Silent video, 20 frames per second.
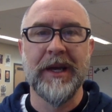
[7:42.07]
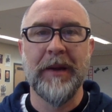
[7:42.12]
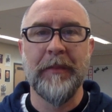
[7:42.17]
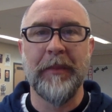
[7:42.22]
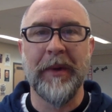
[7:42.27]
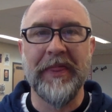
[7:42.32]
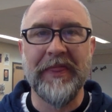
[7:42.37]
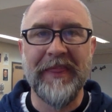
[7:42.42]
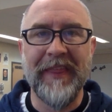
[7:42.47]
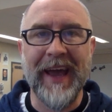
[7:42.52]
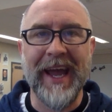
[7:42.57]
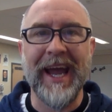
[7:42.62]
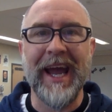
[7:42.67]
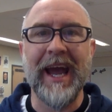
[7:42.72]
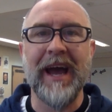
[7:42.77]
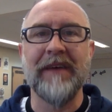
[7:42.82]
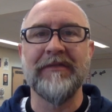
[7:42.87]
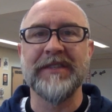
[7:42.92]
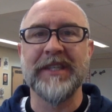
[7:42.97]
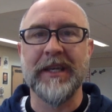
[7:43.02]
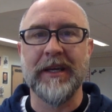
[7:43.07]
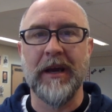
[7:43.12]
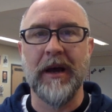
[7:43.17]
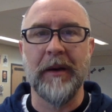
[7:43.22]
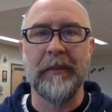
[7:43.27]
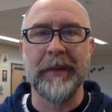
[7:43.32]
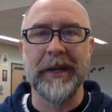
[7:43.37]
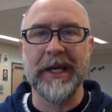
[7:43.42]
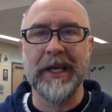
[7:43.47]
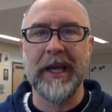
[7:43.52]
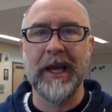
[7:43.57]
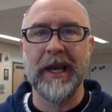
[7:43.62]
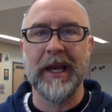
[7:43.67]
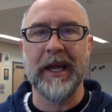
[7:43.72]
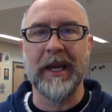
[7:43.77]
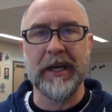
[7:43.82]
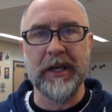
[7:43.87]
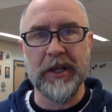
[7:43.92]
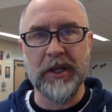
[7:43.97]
but they have to come and get it.